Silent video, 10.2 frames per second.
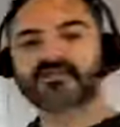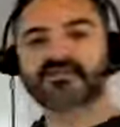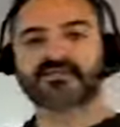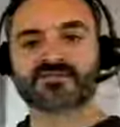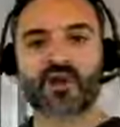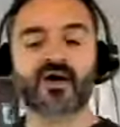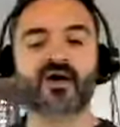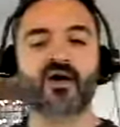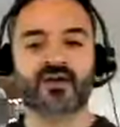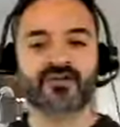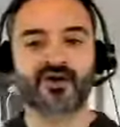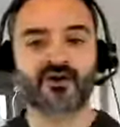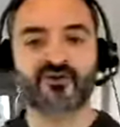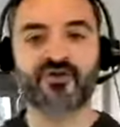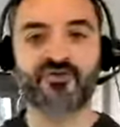That's why I call it the
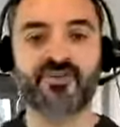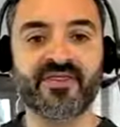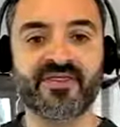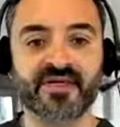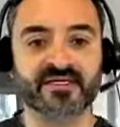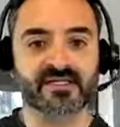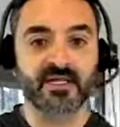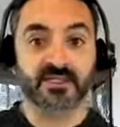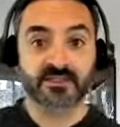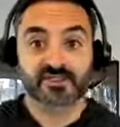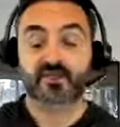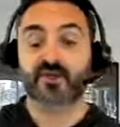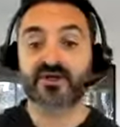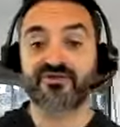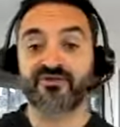overview method is this is
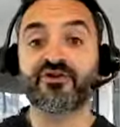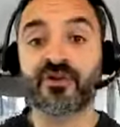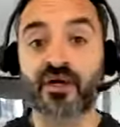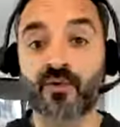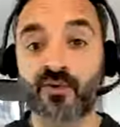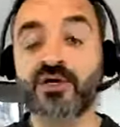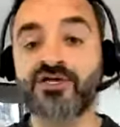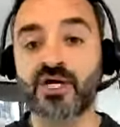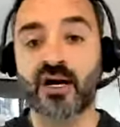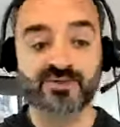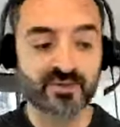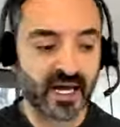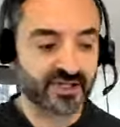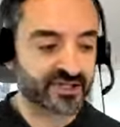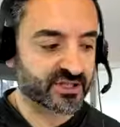what we do in our workshops. We
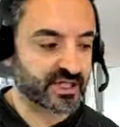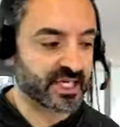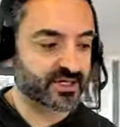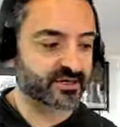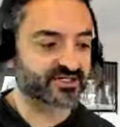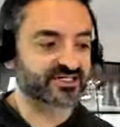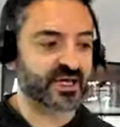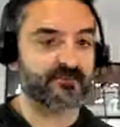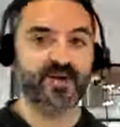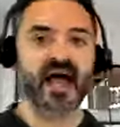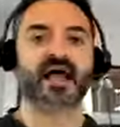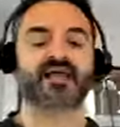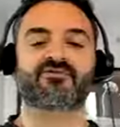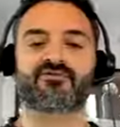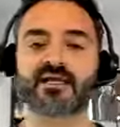actually get you to step back
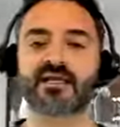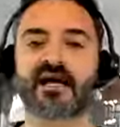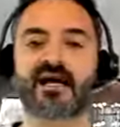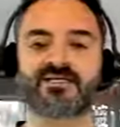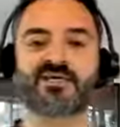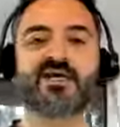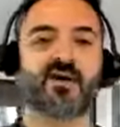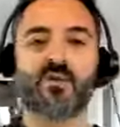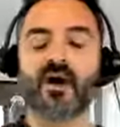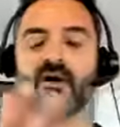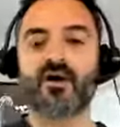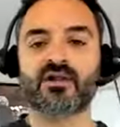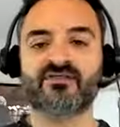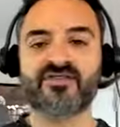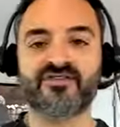and realize where all
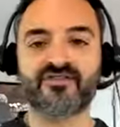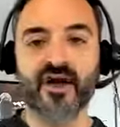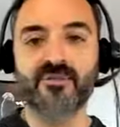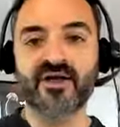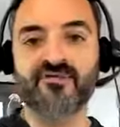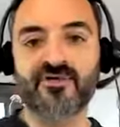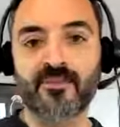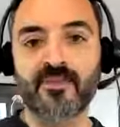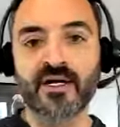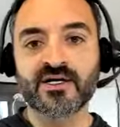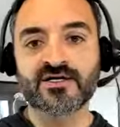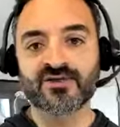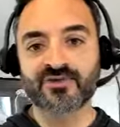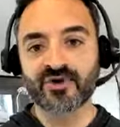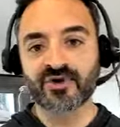of this is coming from. So
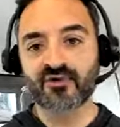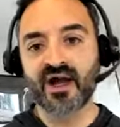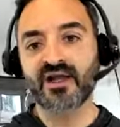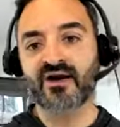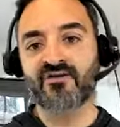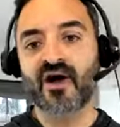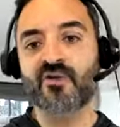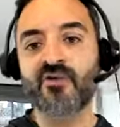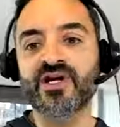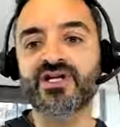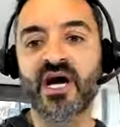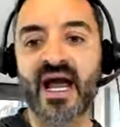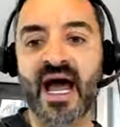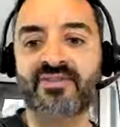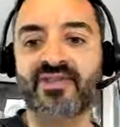the regret of I wish I'd
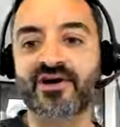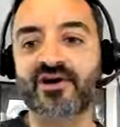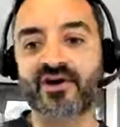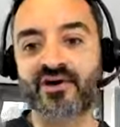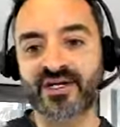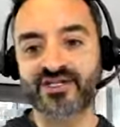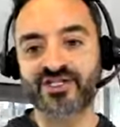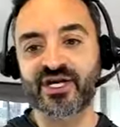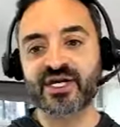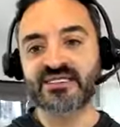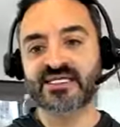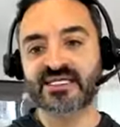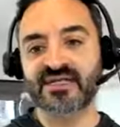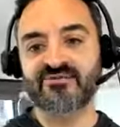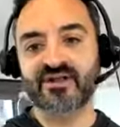had the courage to
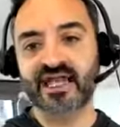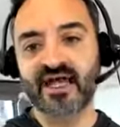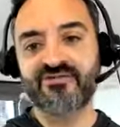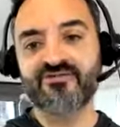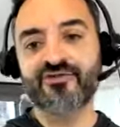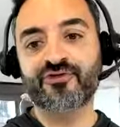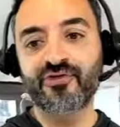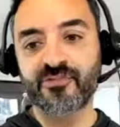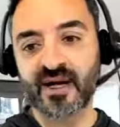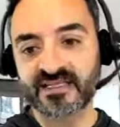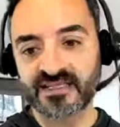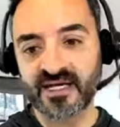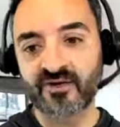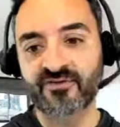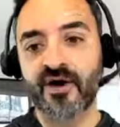live a life true to
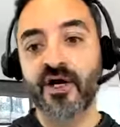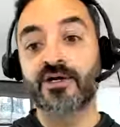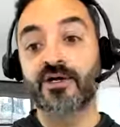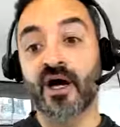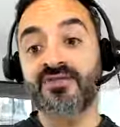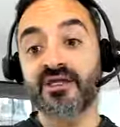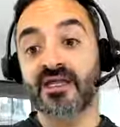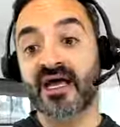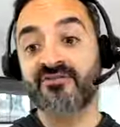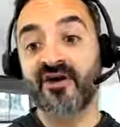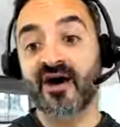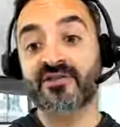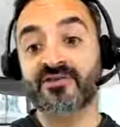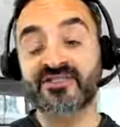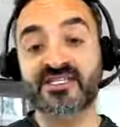myself, not the life
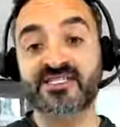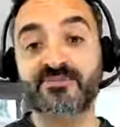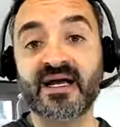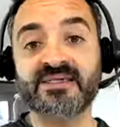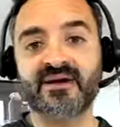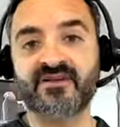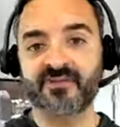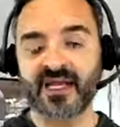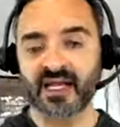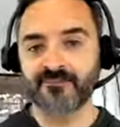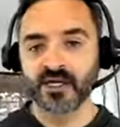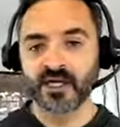others expected of me.